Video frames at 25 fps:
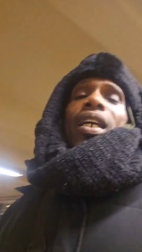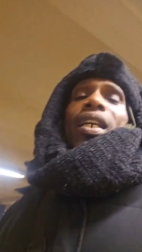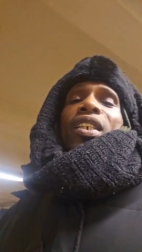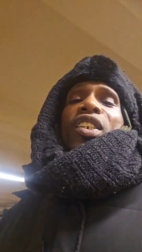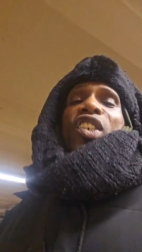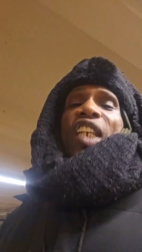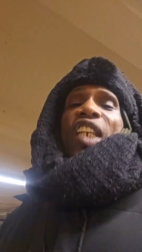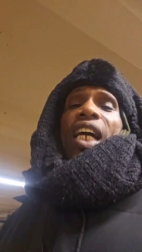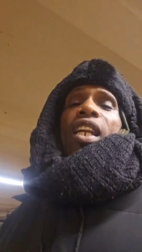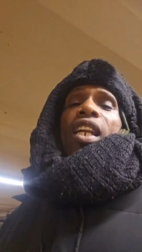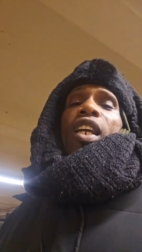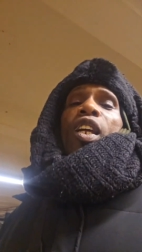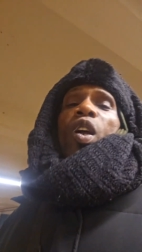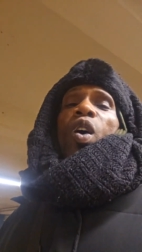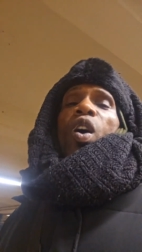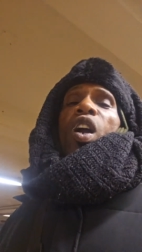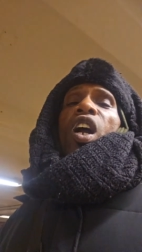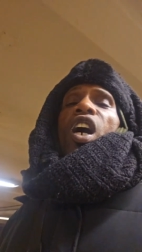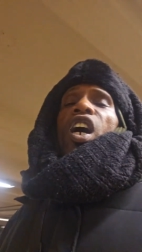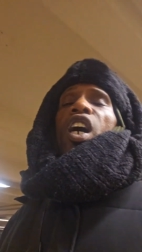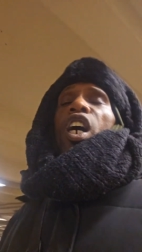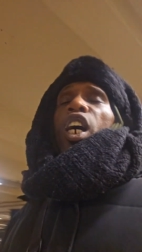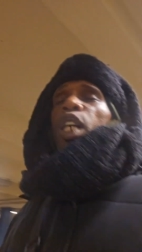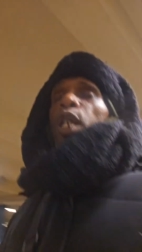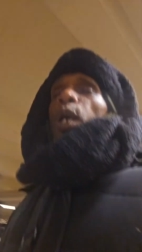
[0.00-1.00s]
standing
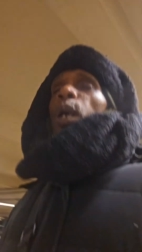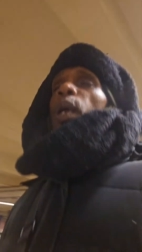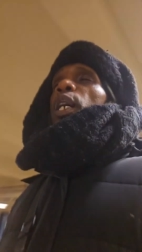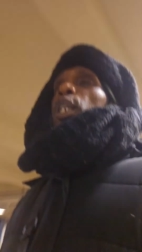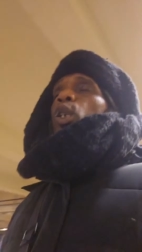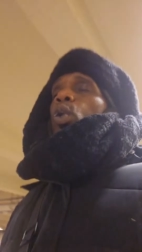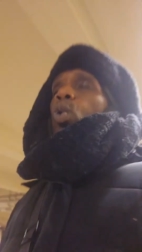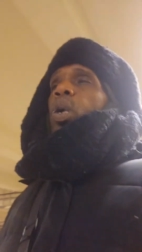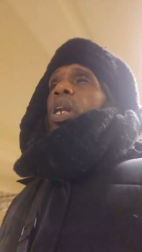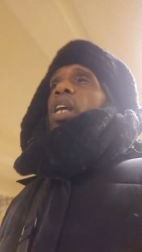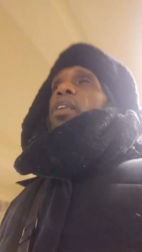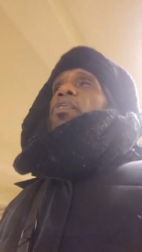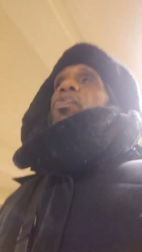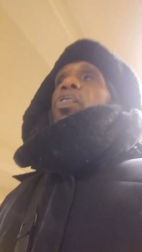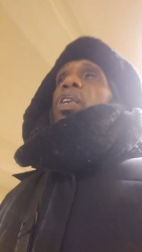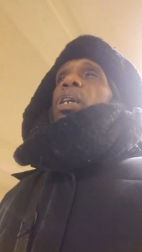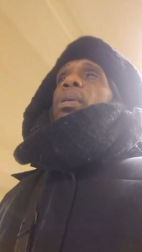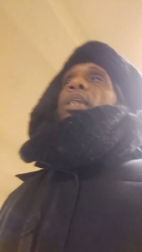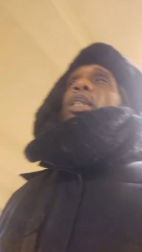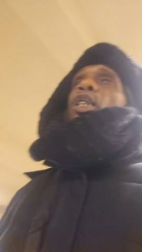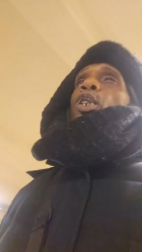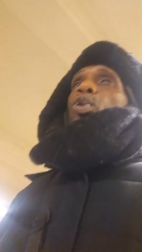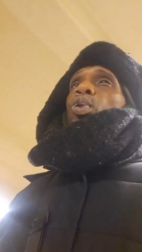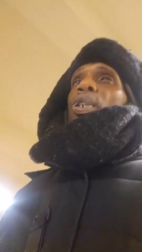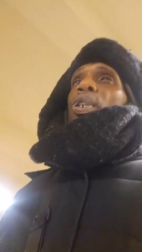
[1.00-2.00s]
on 125th
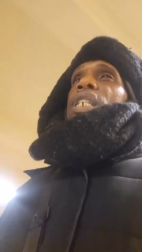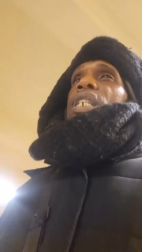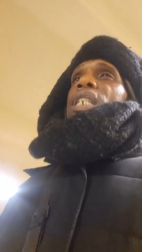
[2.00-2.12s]
Street.